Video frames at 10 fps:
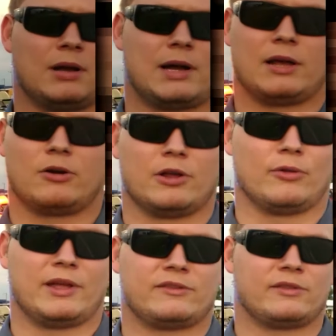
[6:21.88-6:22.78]
I don't know.
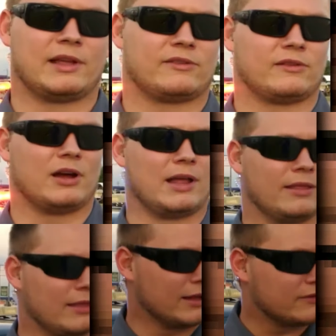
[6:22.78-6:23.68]
That's that's. Well,
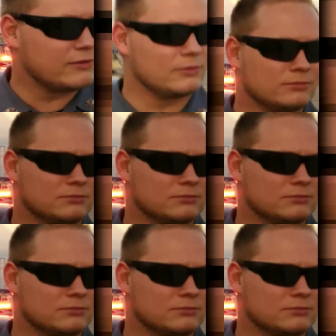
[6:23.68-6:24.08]
hey, hey, you